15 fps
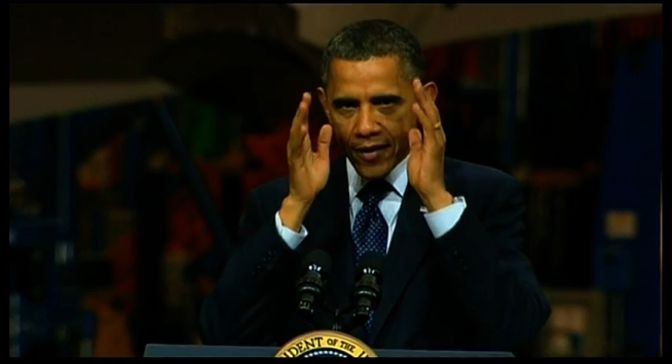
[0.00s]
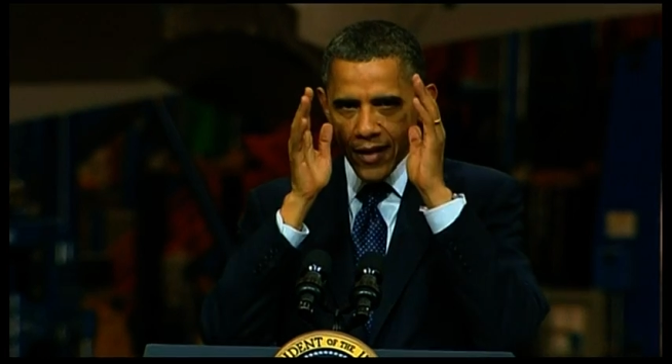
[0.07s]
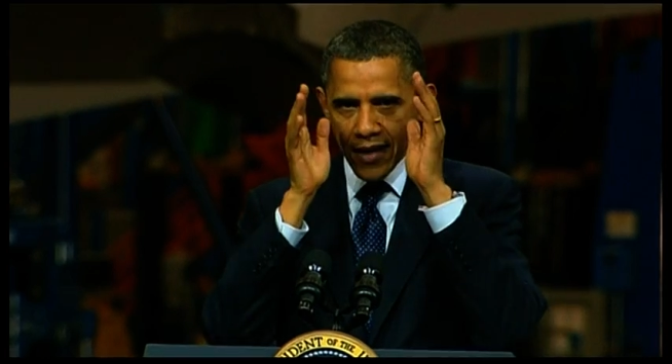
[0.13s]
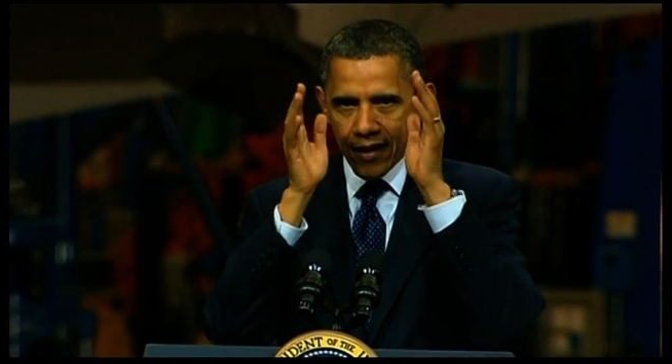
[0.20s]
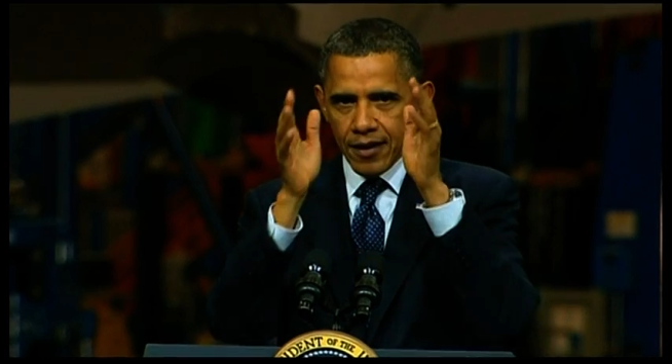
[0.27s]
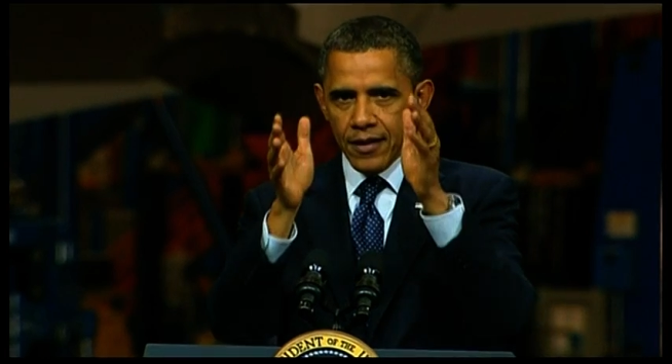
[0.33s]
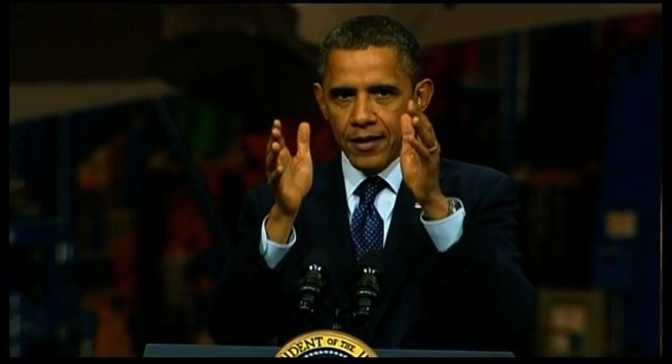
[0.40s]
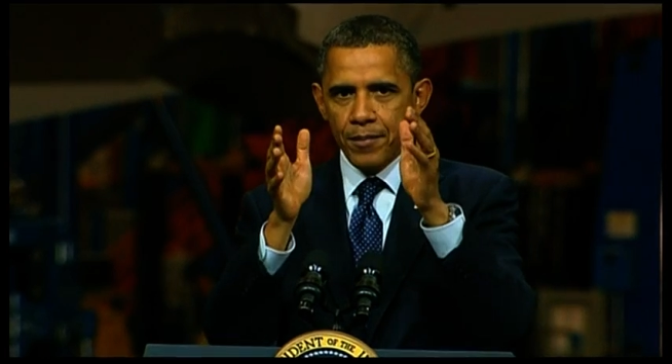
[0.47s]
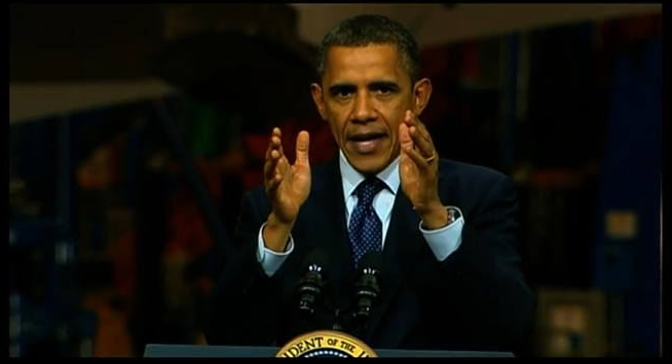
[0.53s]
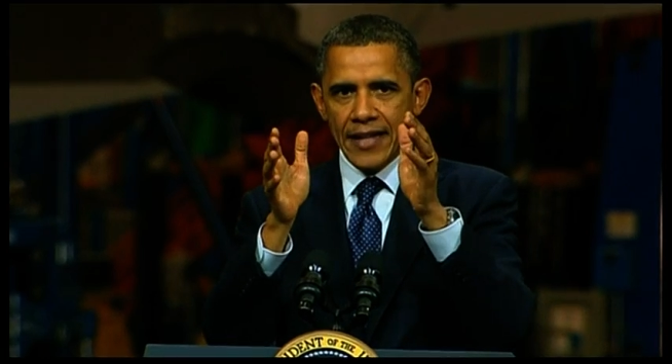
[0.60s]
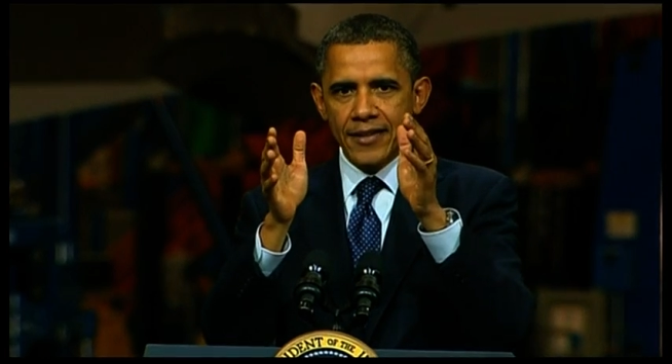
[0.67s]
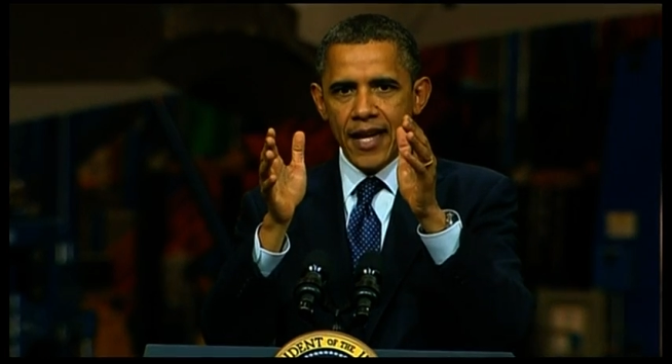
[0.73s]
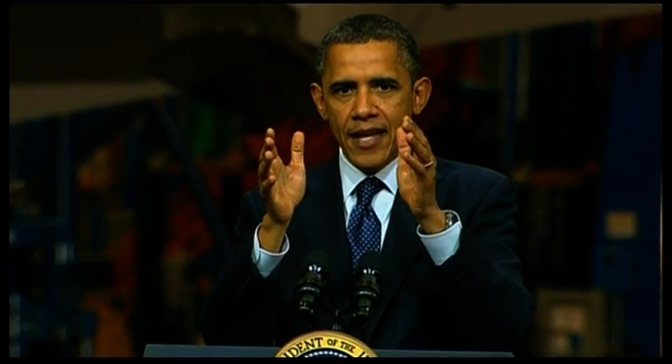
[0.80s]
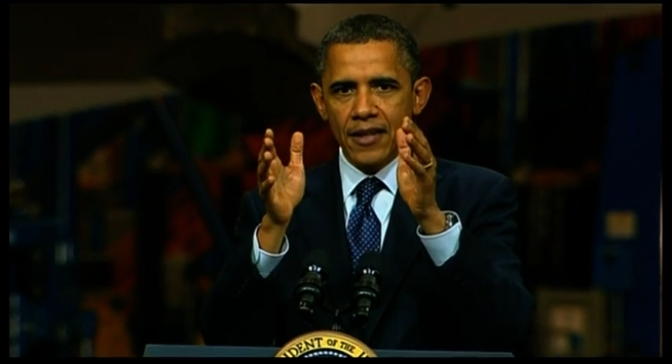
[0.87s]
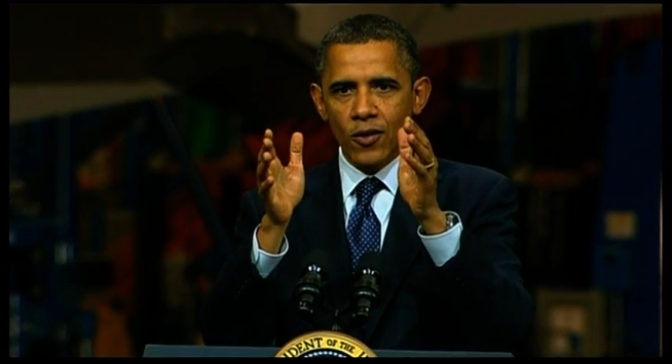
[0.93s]
They can
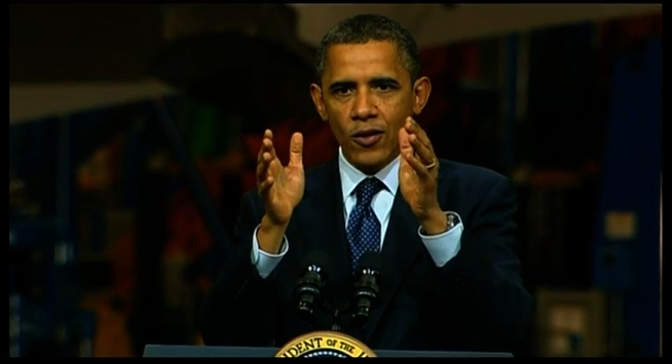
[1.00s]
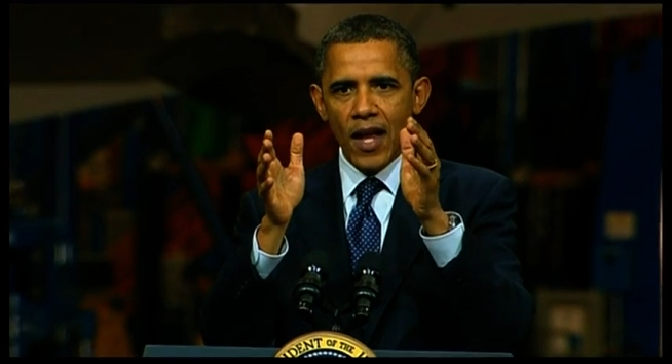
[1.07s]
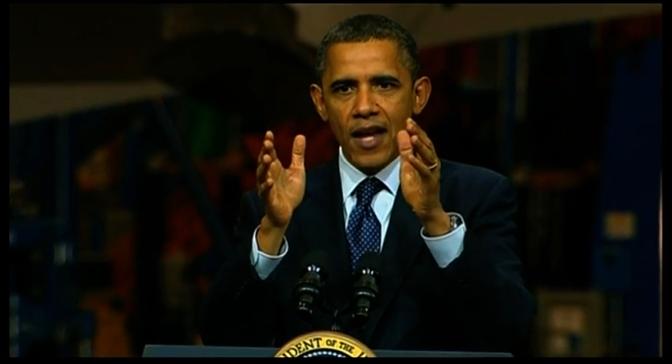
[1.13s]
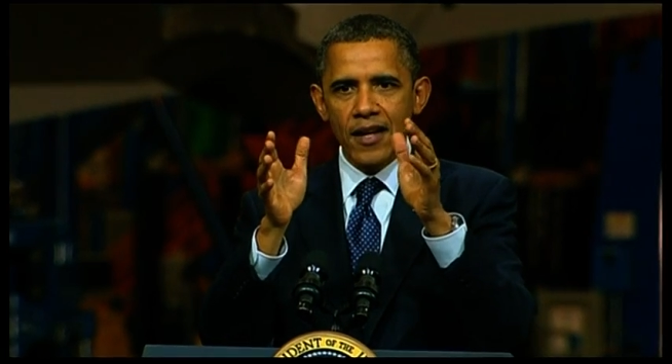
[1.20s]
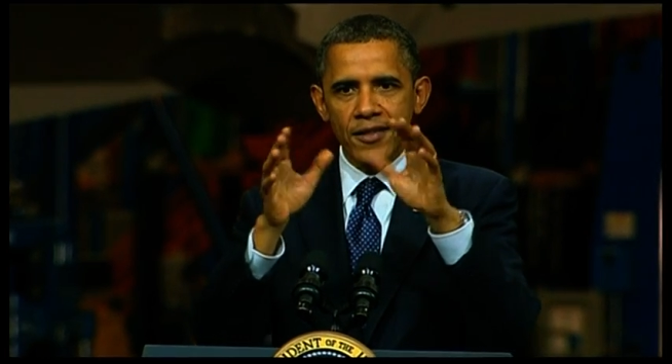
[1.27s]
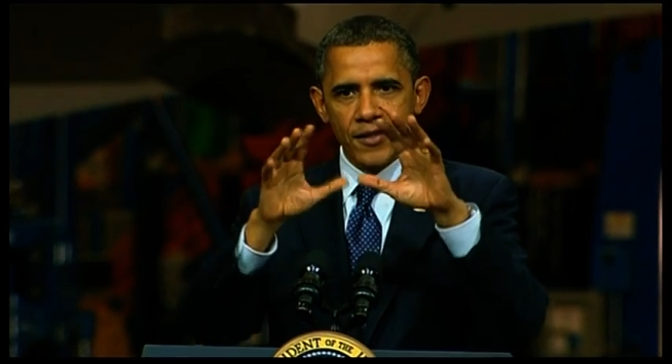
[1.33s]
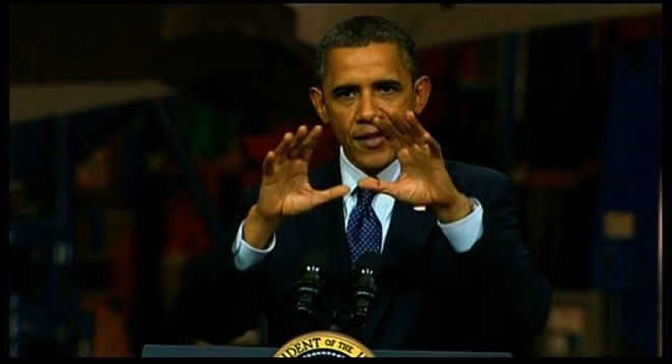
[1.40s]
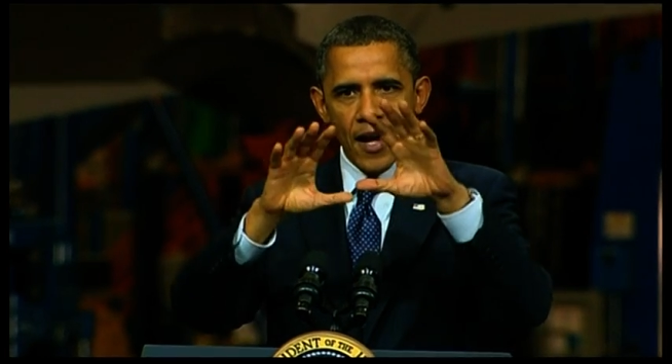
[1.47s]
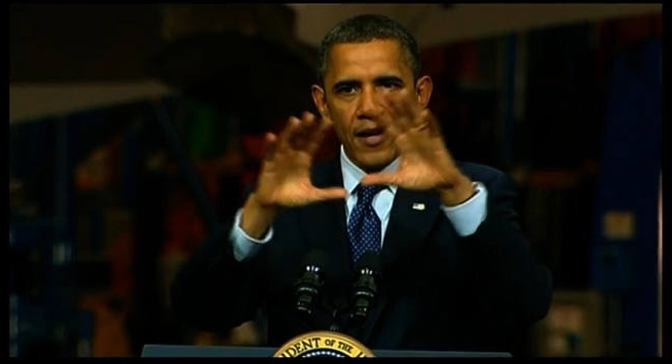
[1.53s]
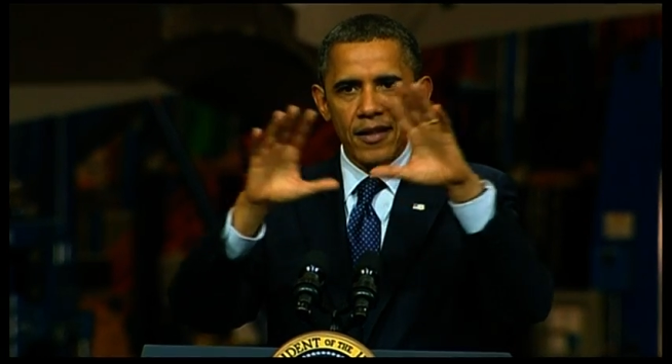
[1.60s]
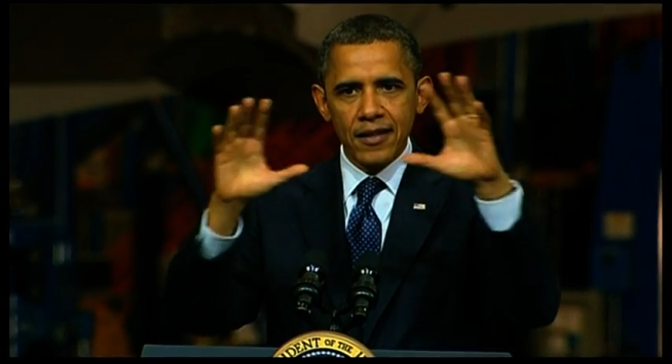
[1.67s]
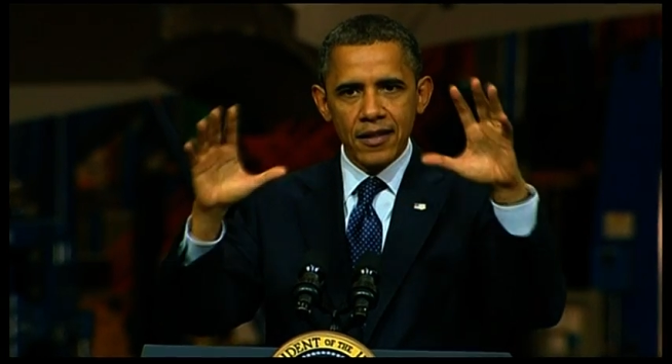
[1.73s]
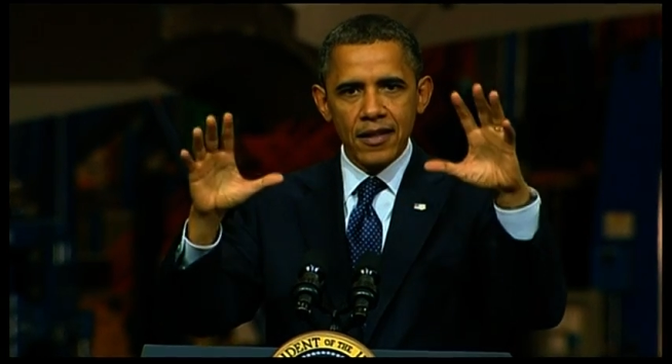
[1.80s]
maintain their line of sight